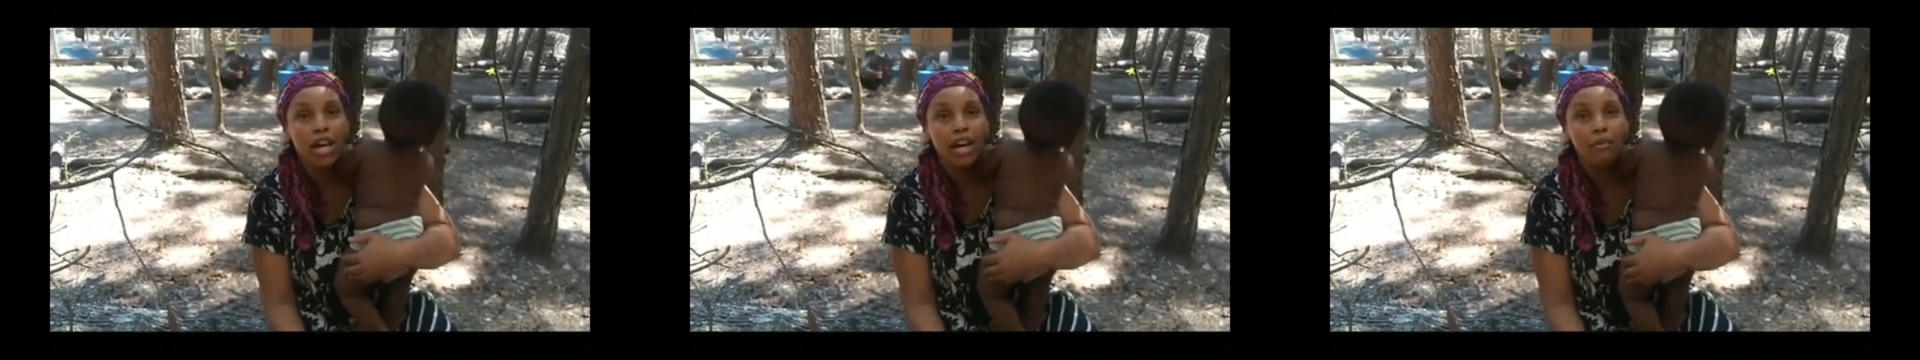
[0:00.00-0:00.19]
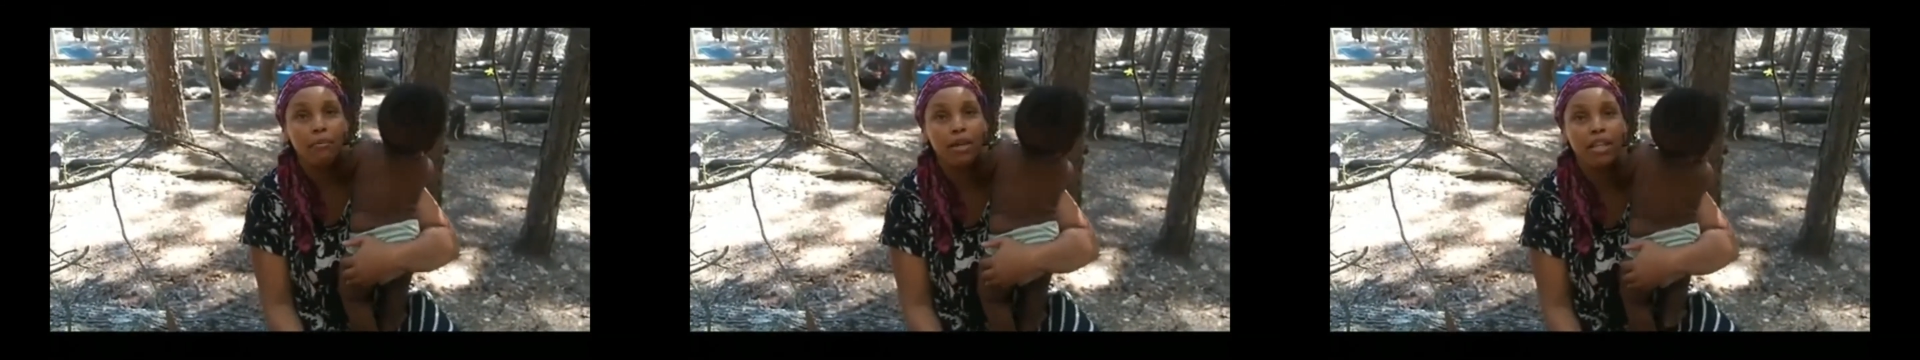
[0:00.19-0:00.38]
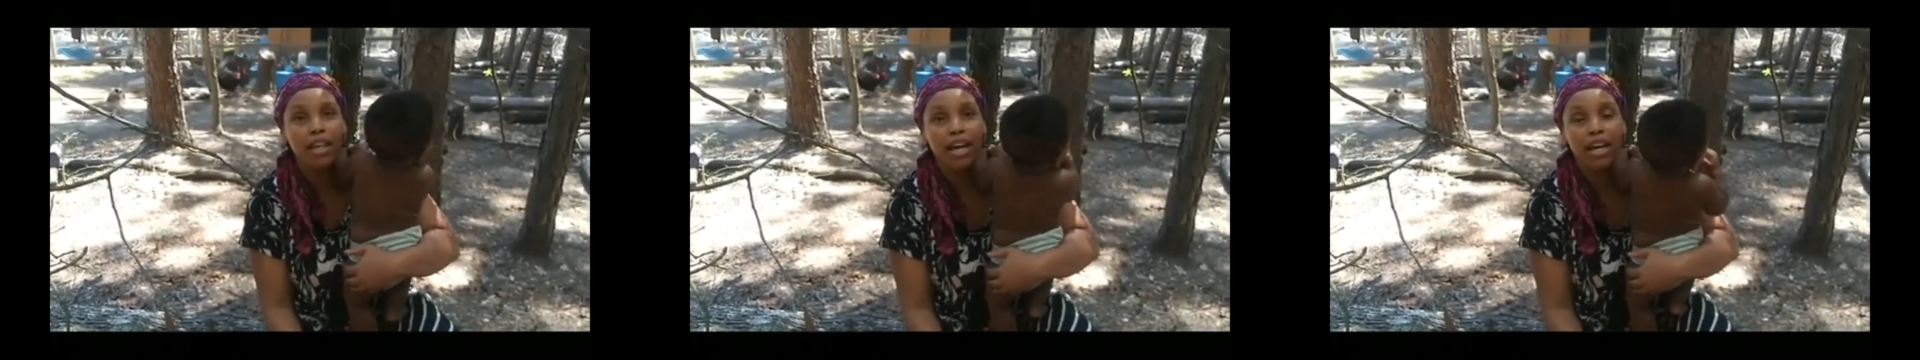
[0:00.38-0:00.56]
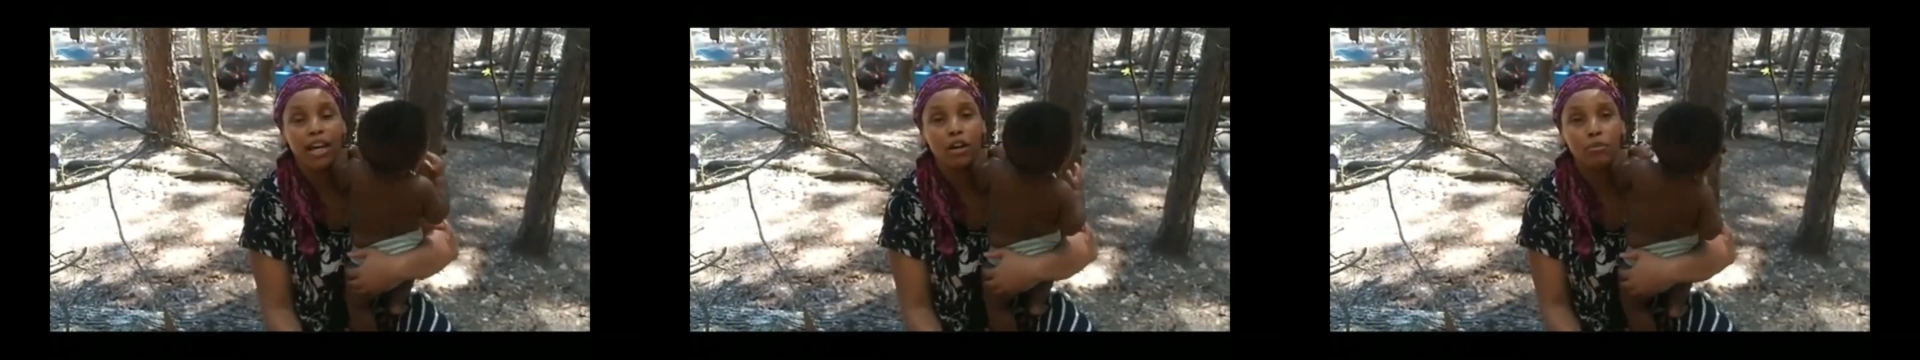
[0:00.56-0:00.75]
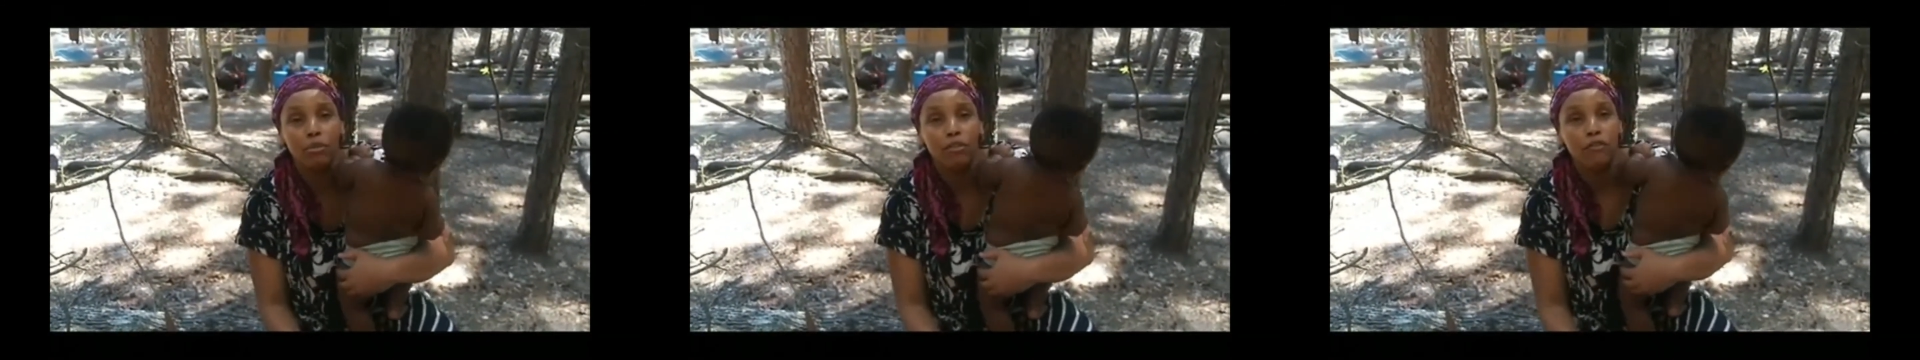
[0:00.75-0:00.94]
and be that
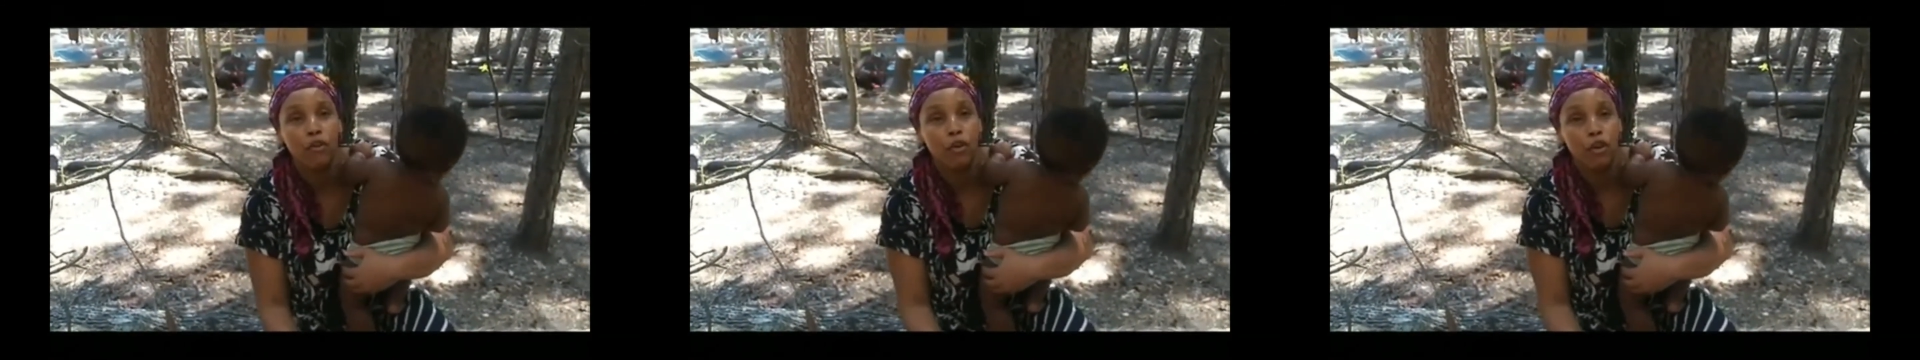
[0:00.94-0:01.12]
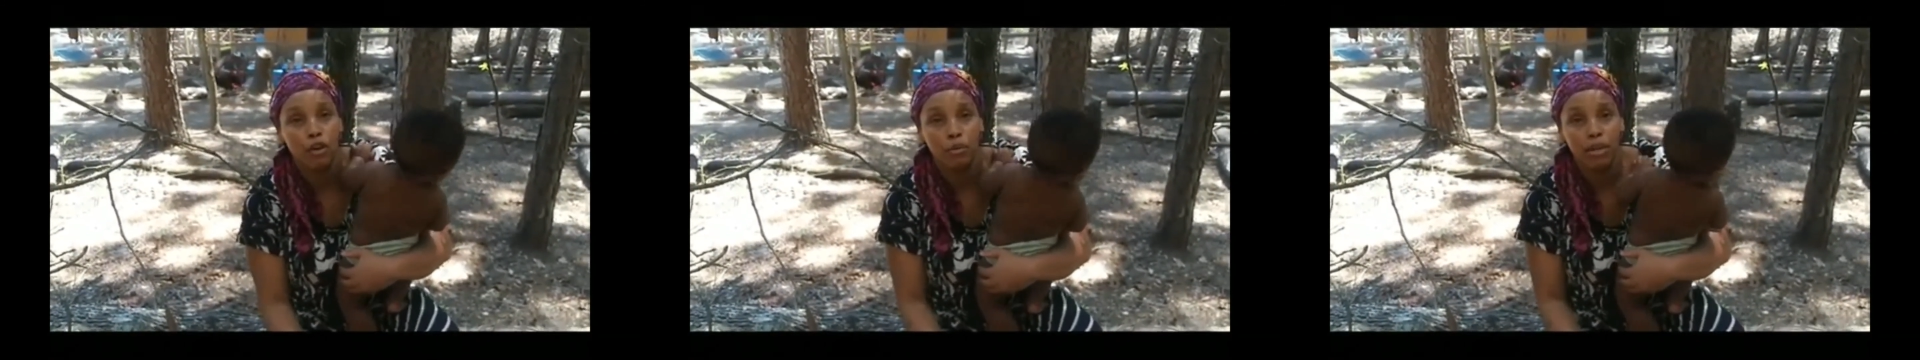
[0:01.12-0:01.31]
help me for him.